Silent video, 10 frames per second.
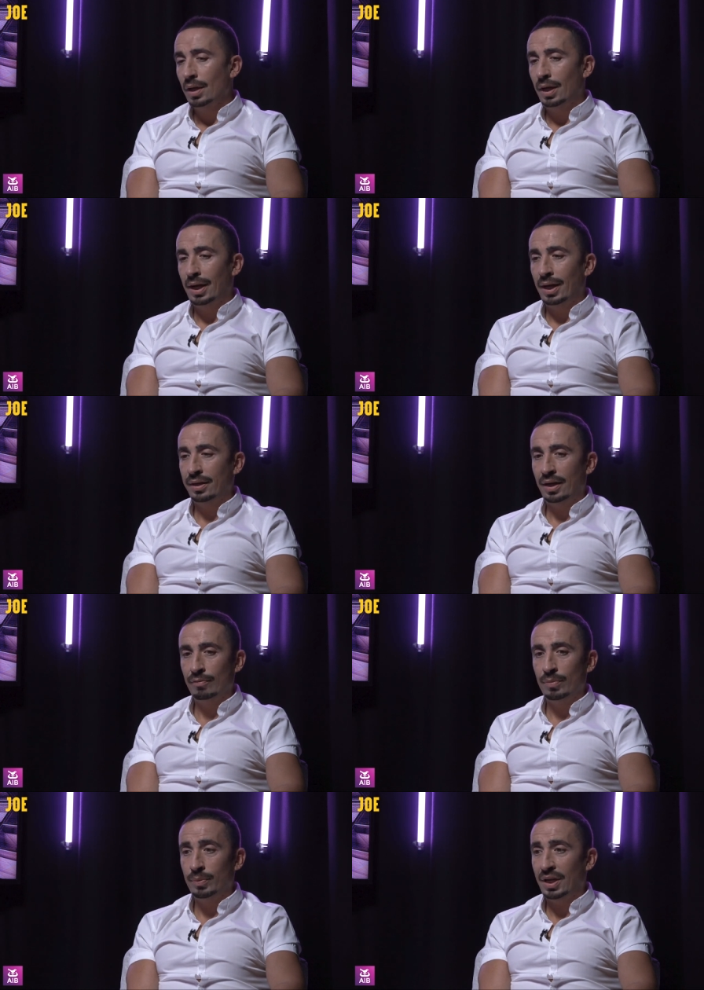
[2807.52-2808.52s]
and
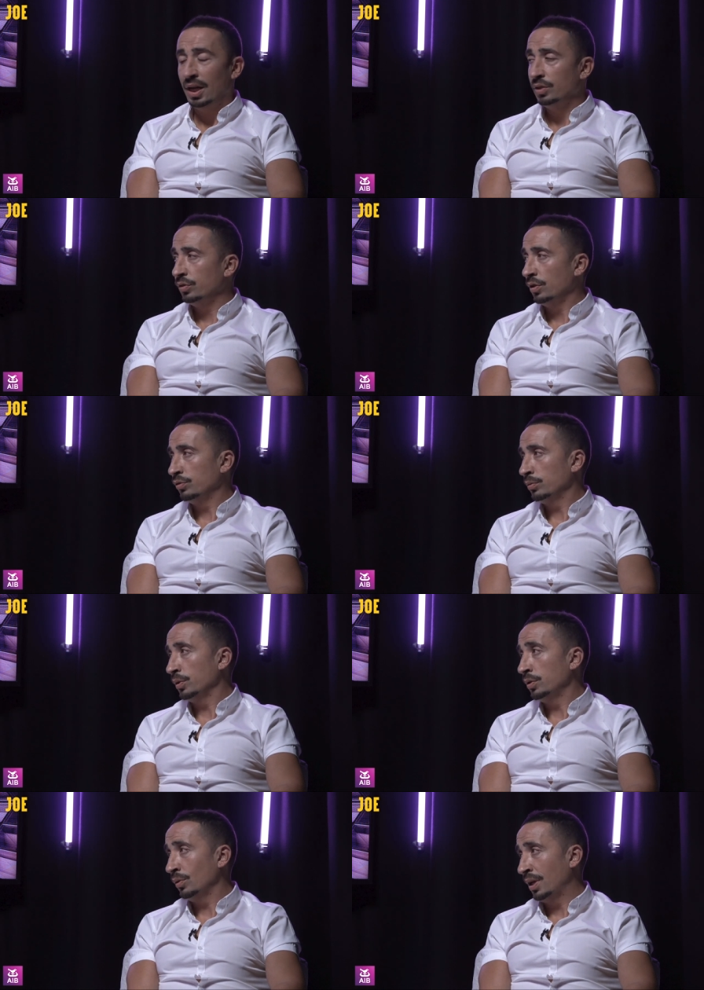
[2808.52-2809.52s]
have maybe cash reserves of
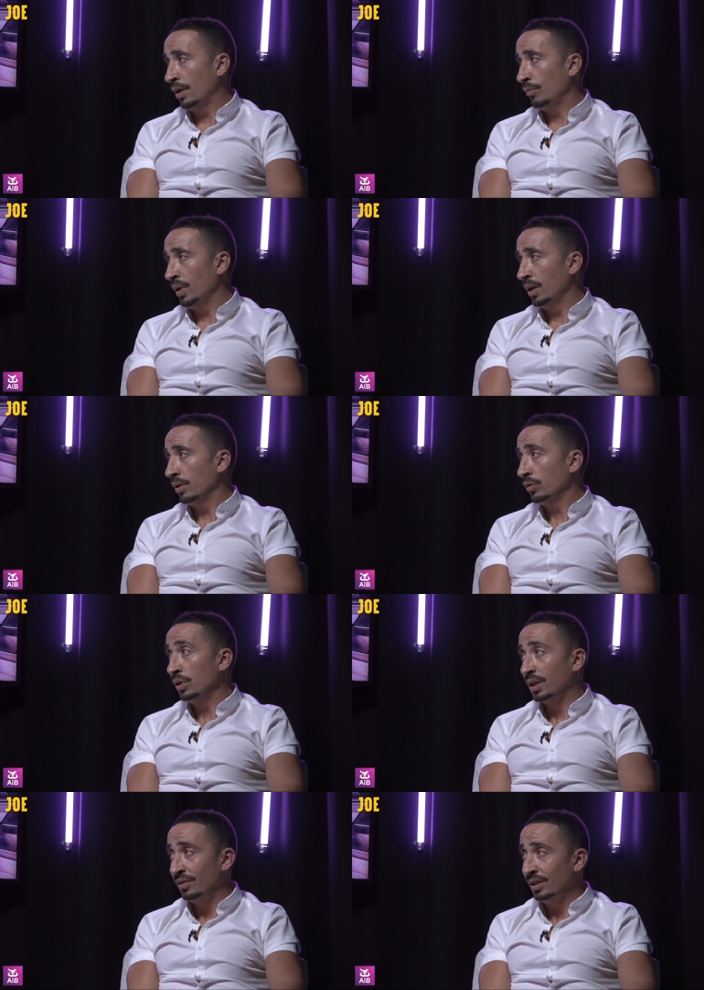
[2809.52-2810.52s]
about 2.5 million. So
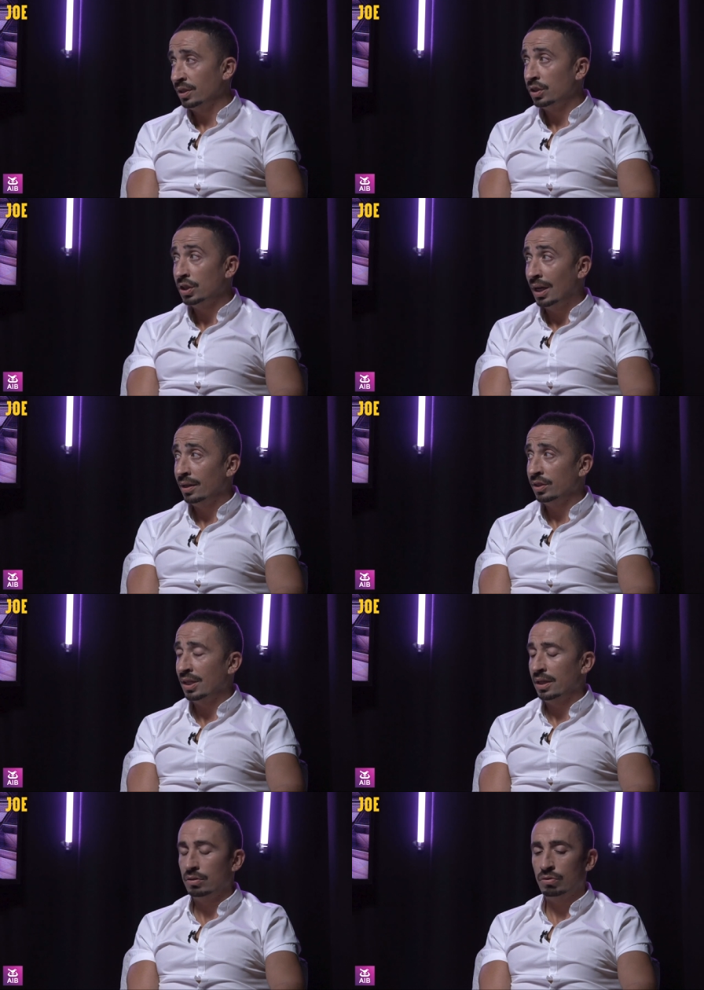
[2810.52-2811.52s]
you can see that the challenge
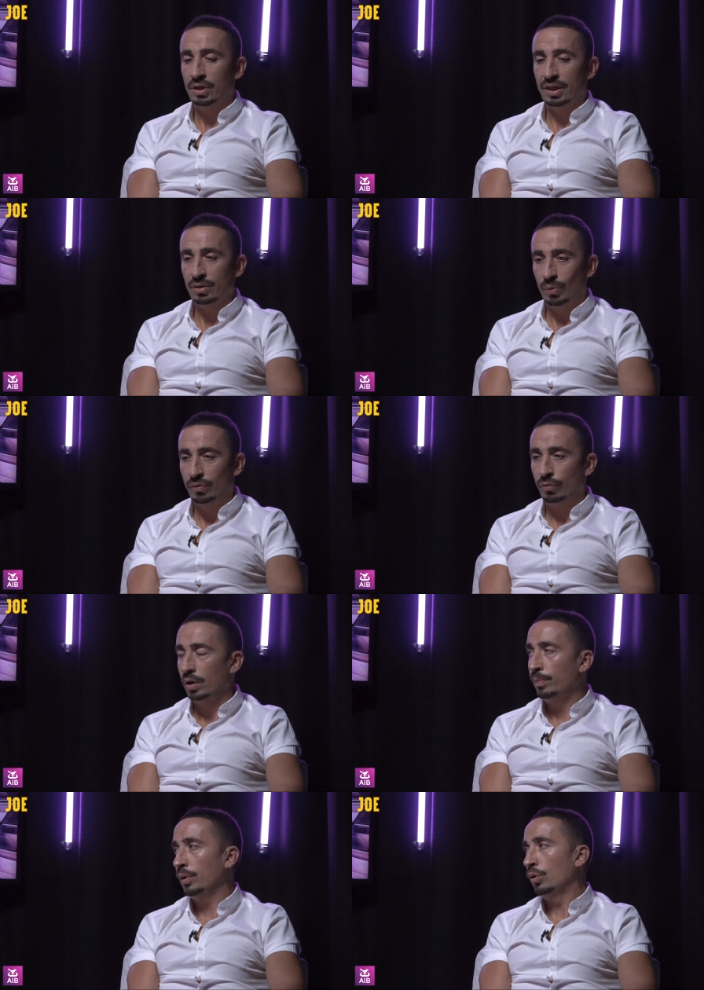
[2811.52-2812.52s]
that creates. They went for
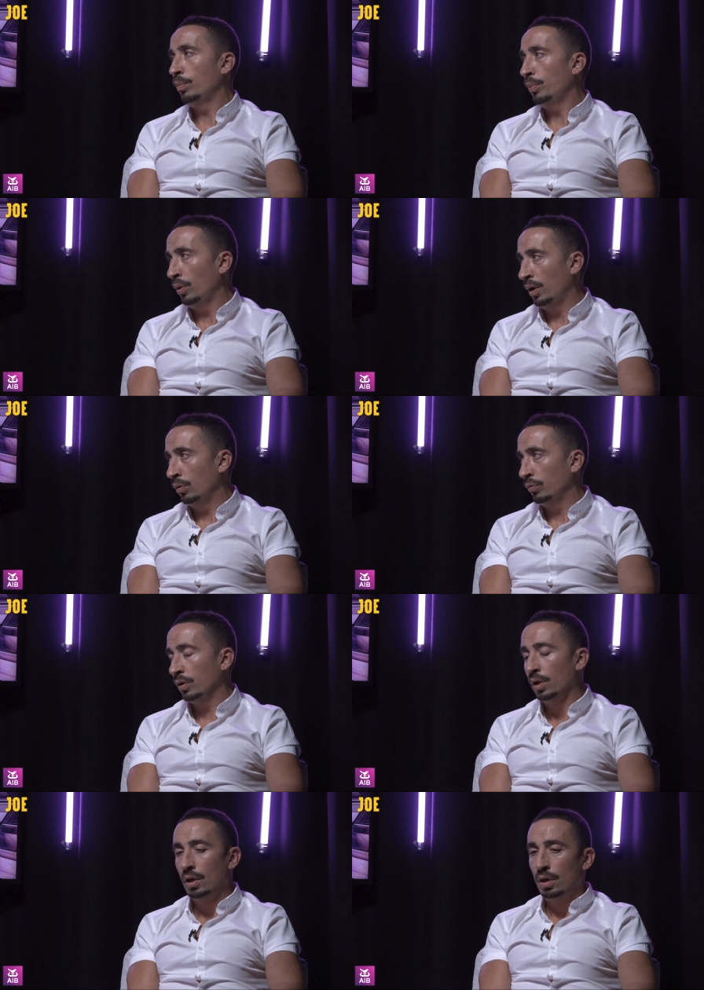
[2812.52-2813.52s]
IPO, pulled out of
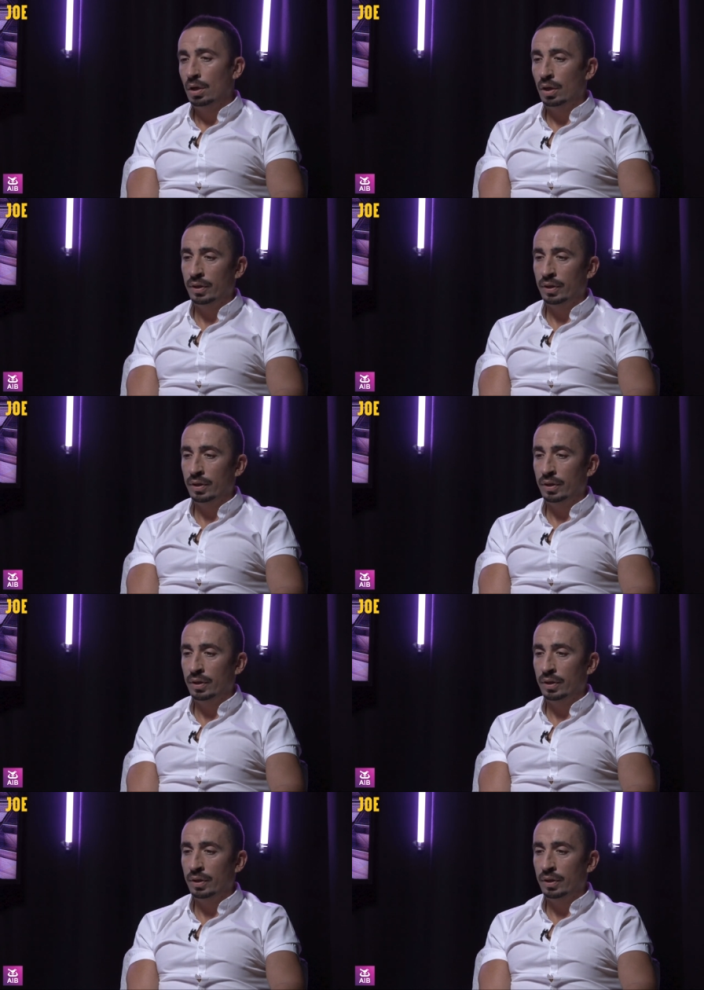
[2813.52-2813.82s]
it. I